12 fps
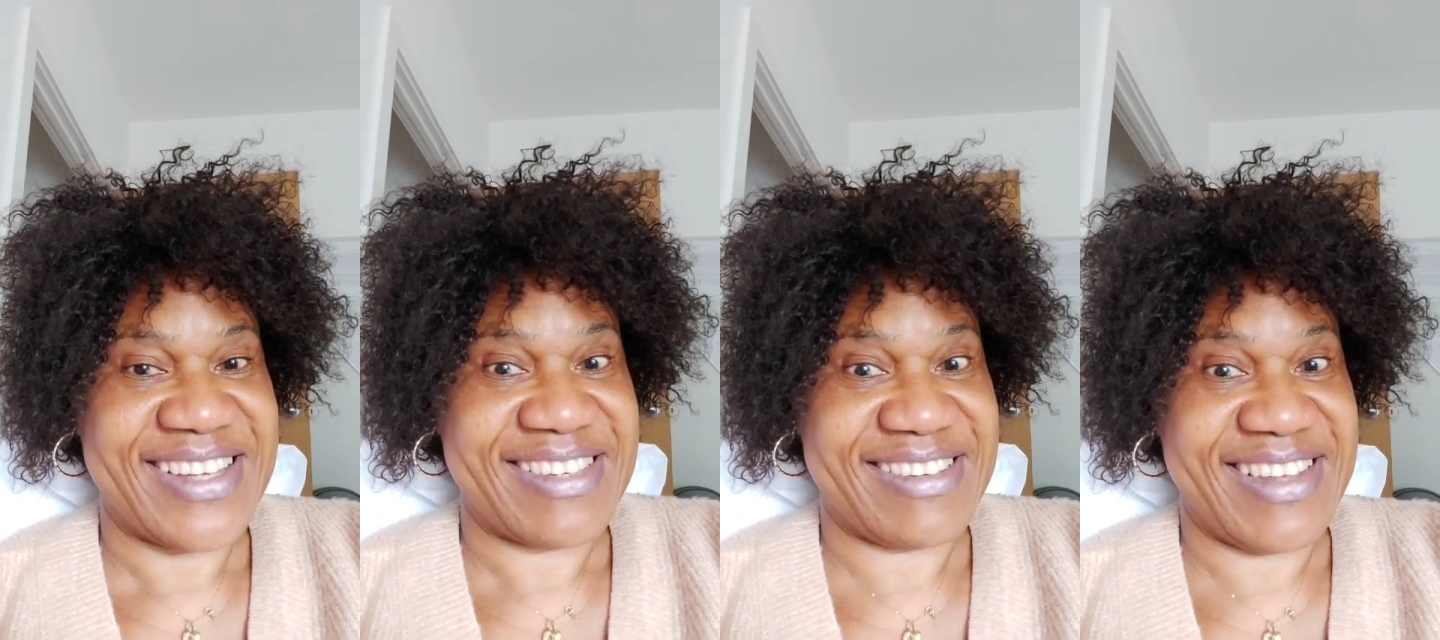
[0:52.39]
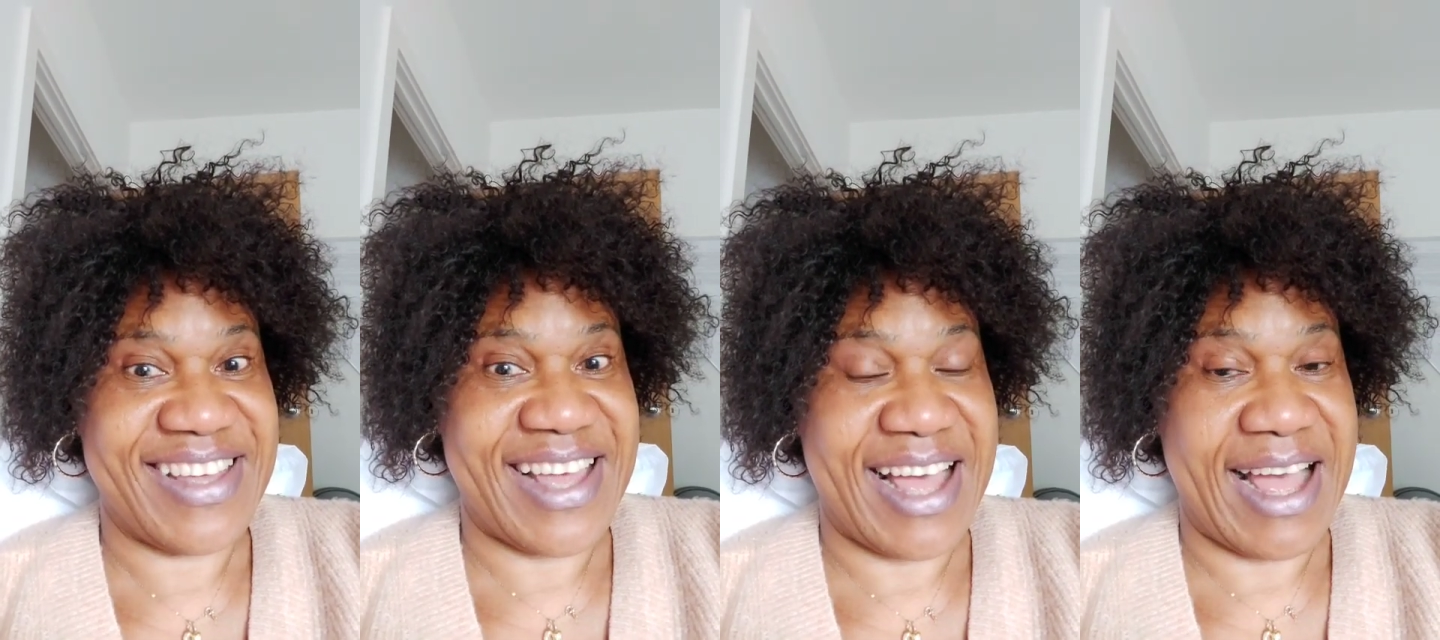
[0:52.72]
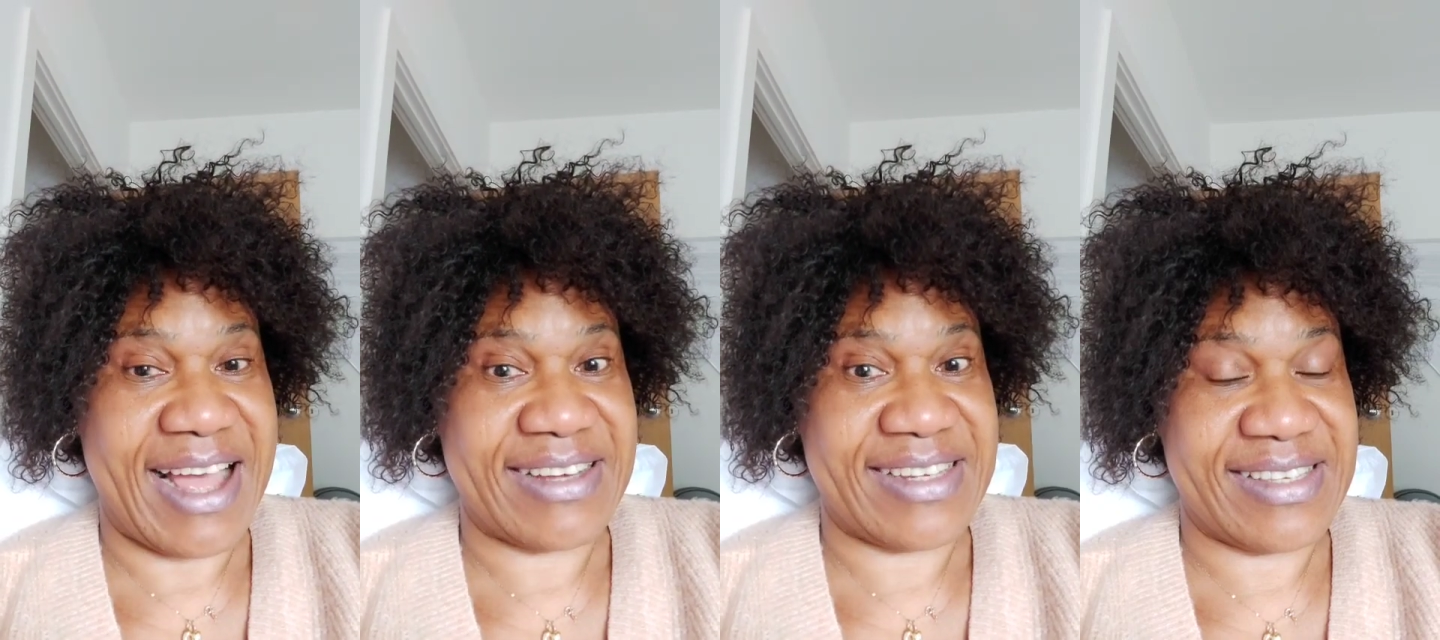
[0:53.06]
Today,
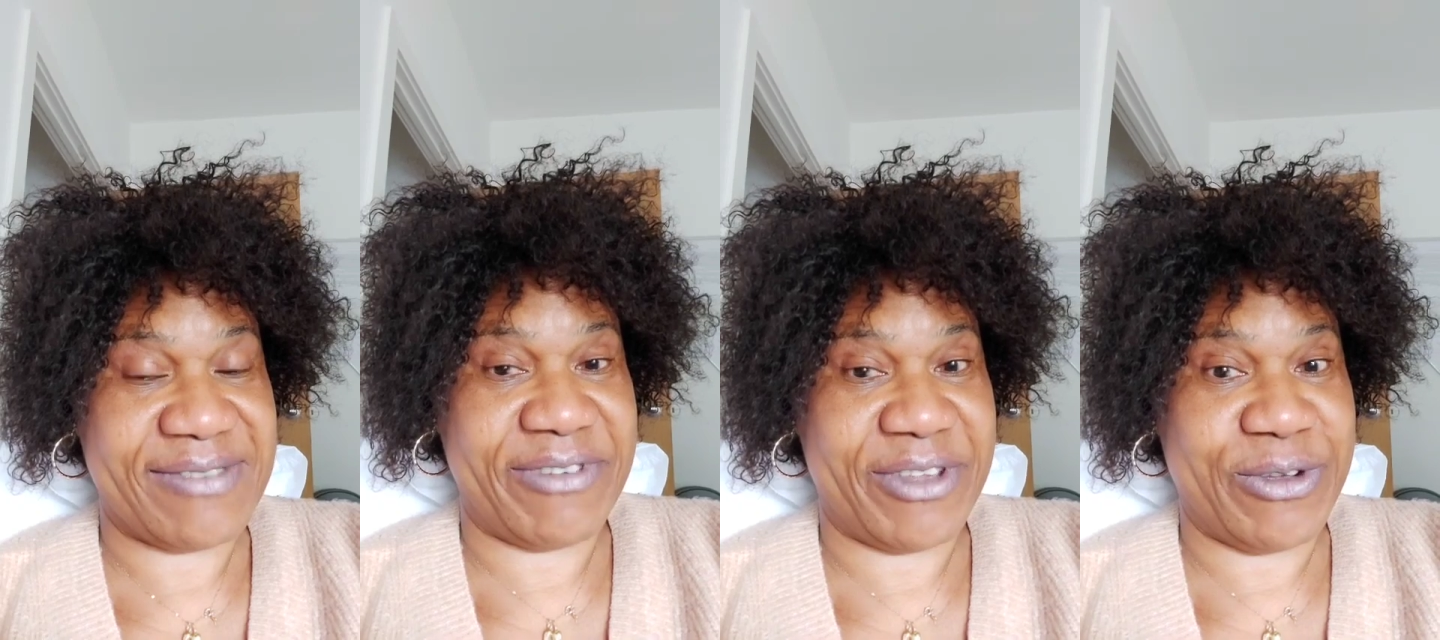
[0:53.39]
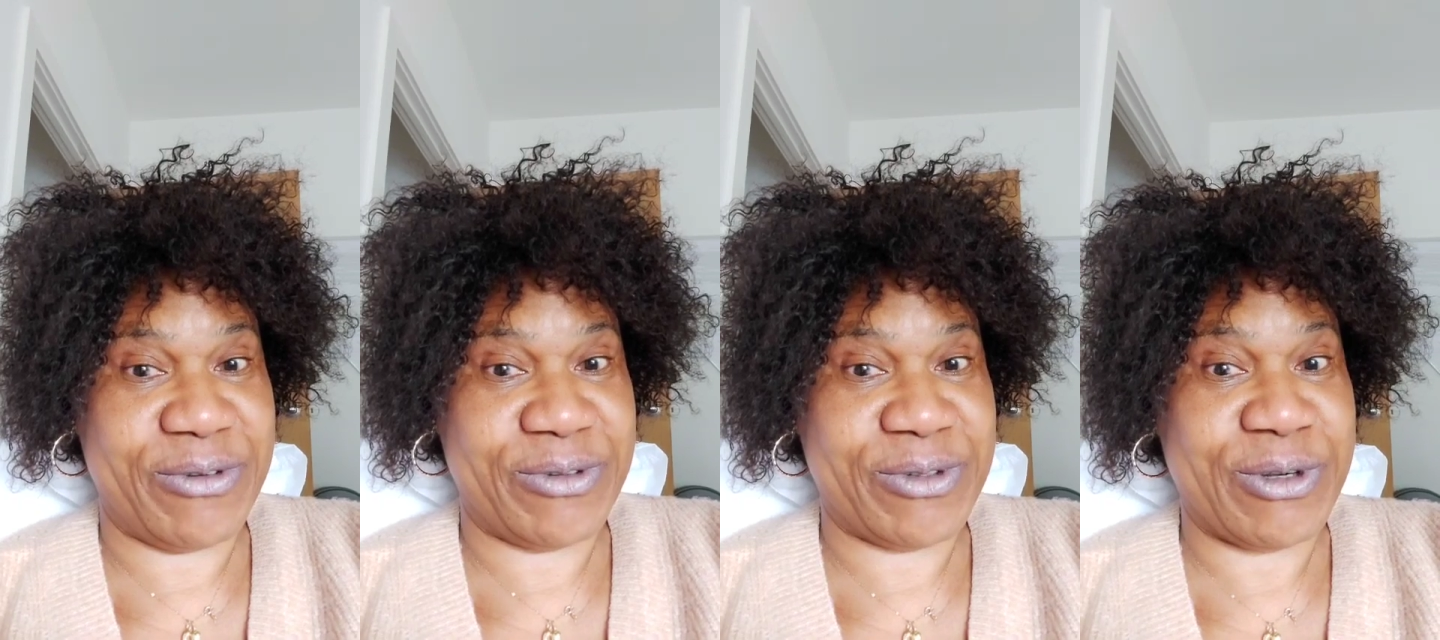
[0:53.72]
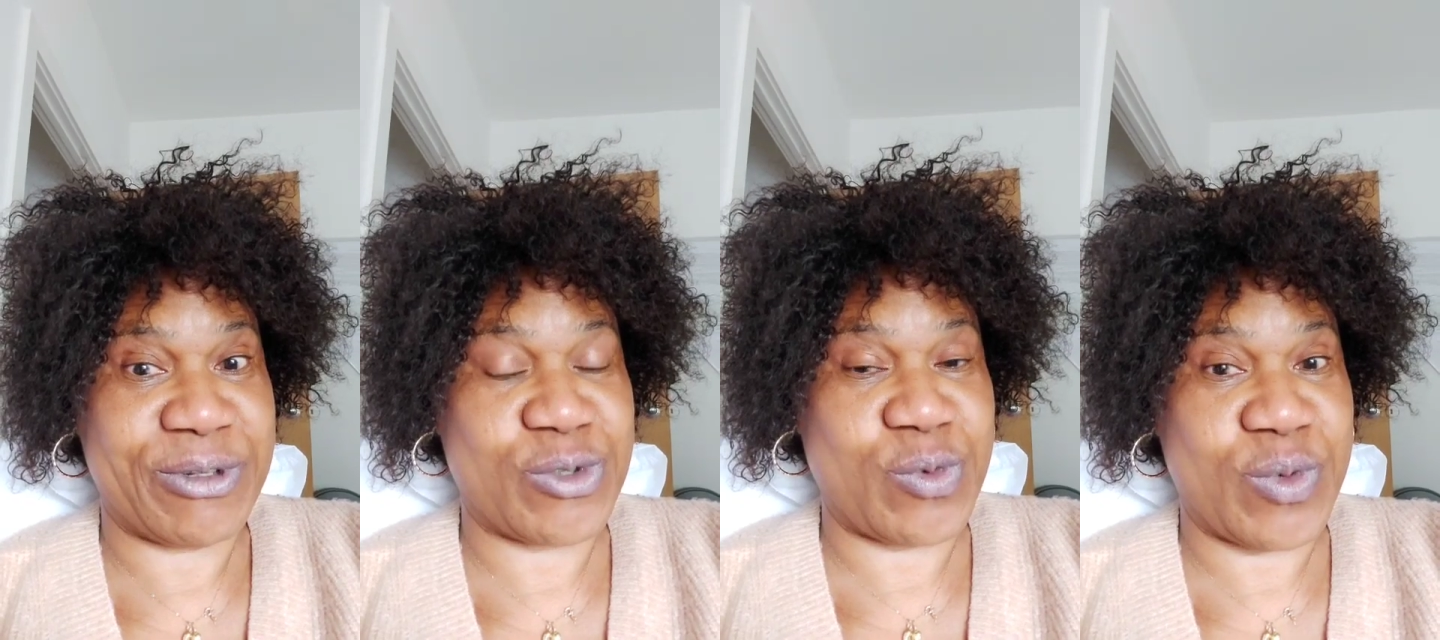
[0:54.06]
this video, you
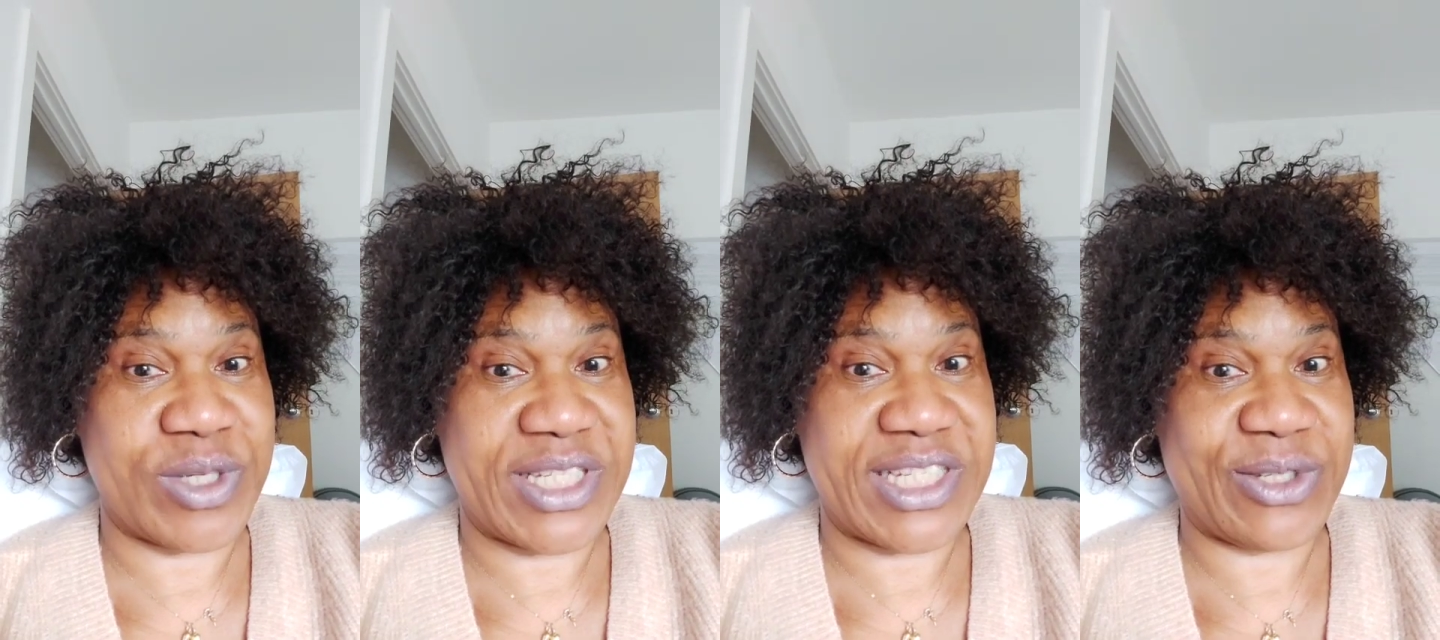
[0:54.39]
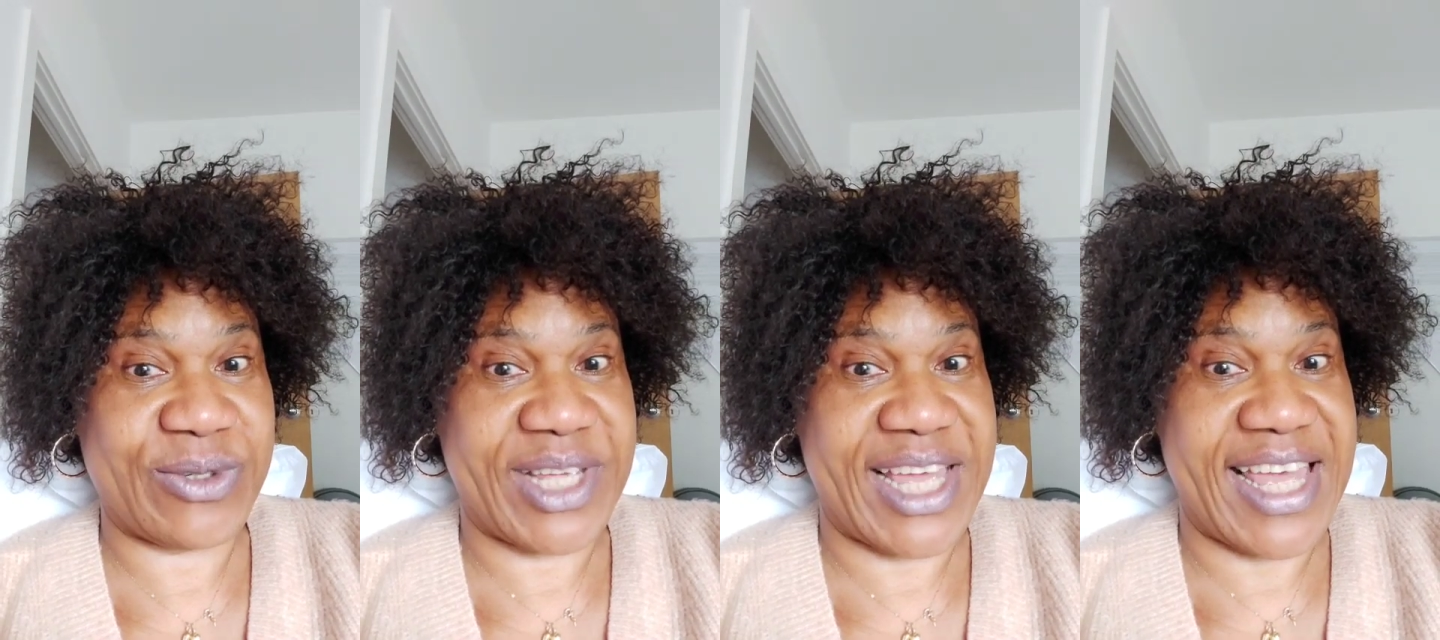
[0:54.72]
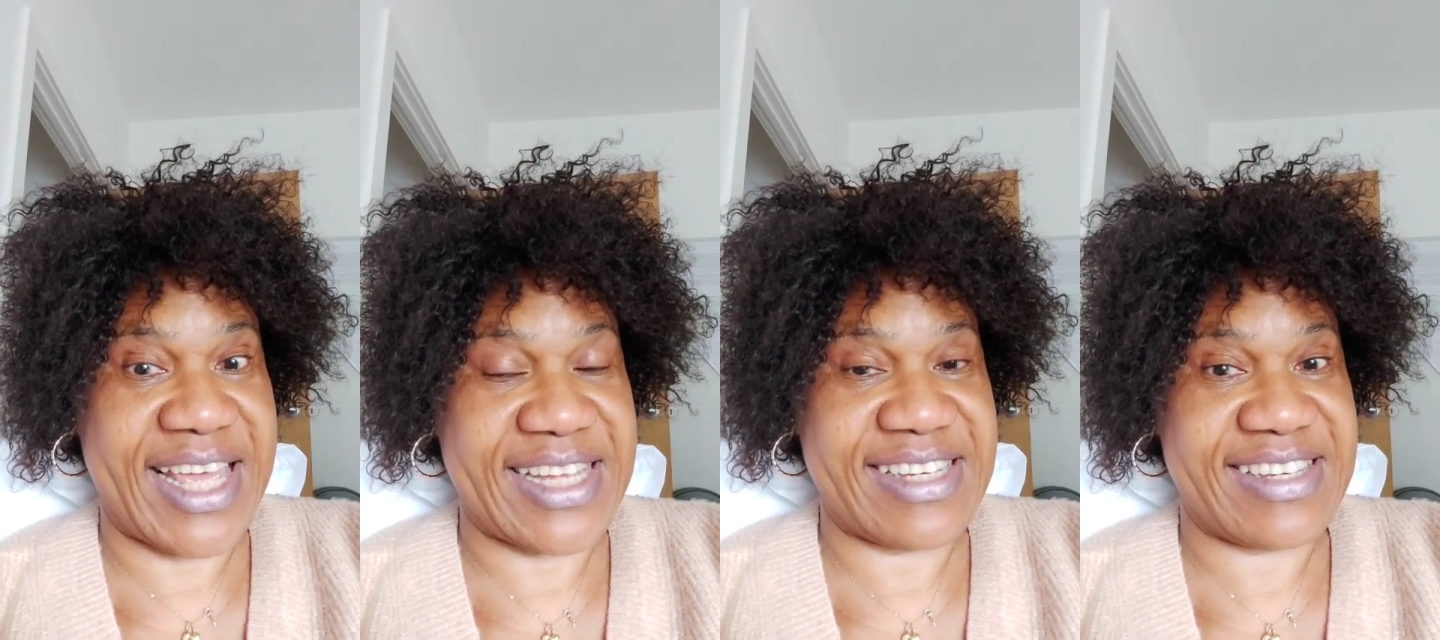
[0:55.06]
got to watch it to the
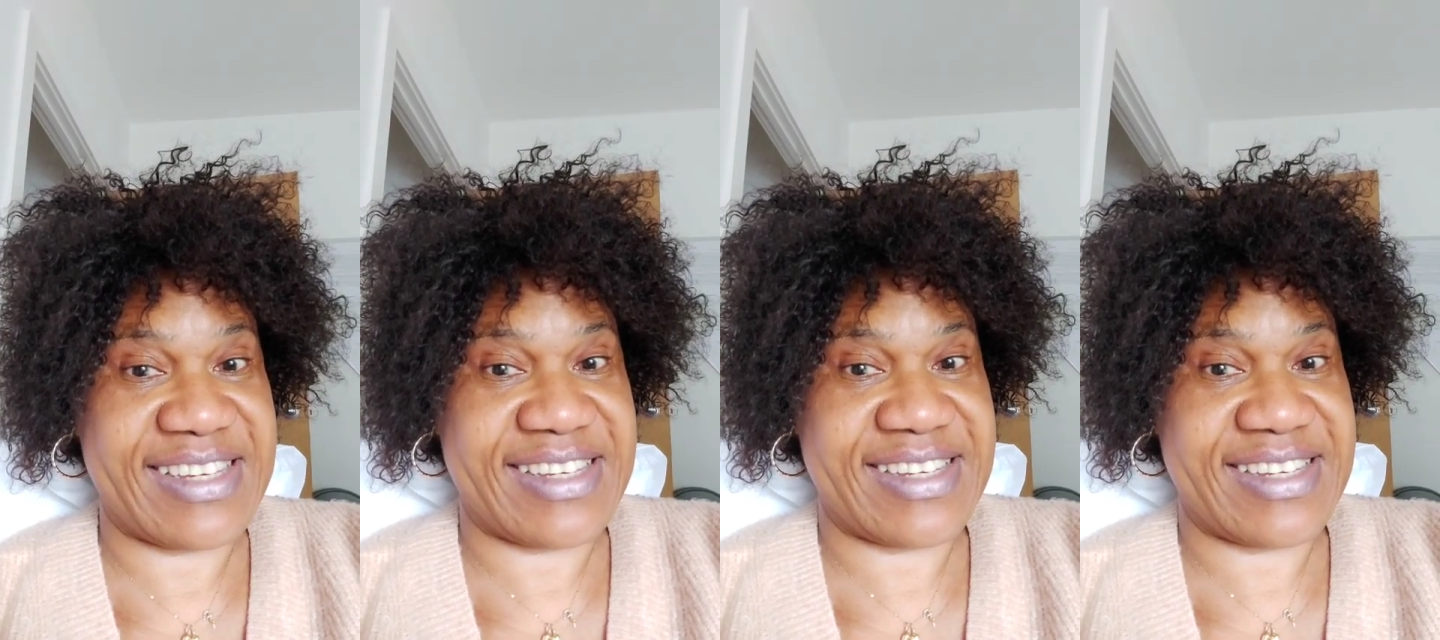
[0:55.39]
end.